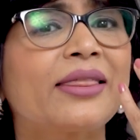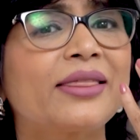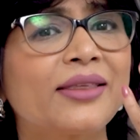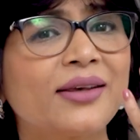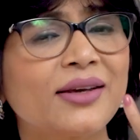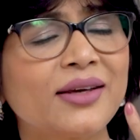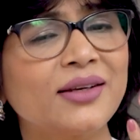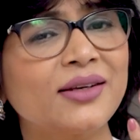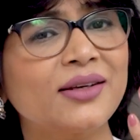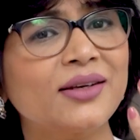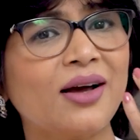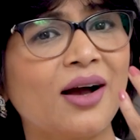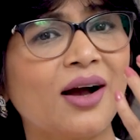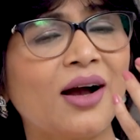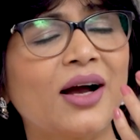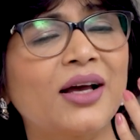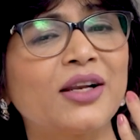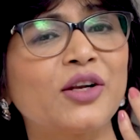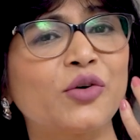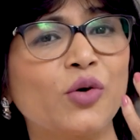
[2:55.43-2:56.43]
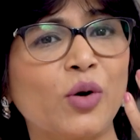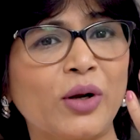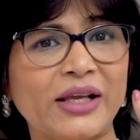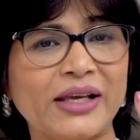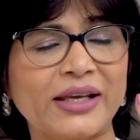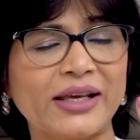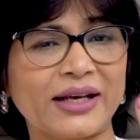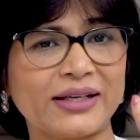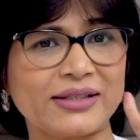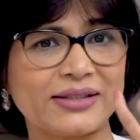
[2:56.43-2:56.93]
thin
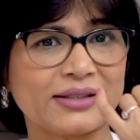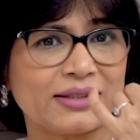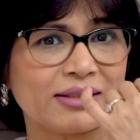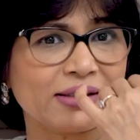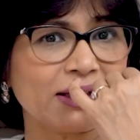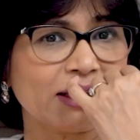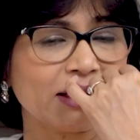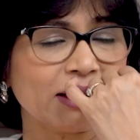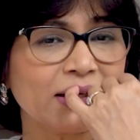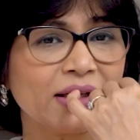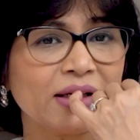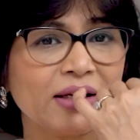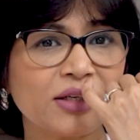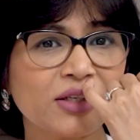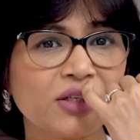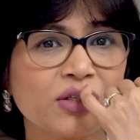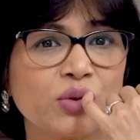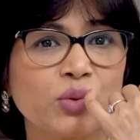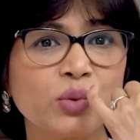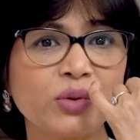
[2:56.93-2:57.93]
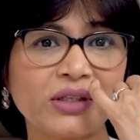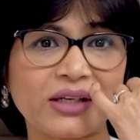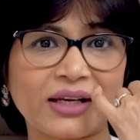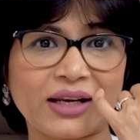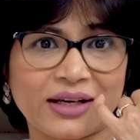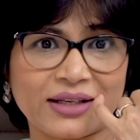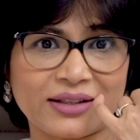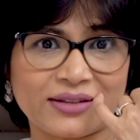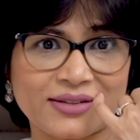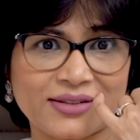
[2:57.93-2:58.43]
hyaluronic acid into the
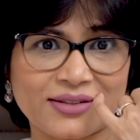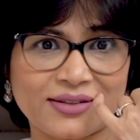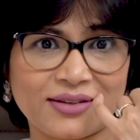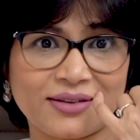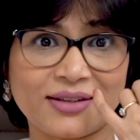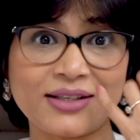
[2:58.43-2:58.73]
lines.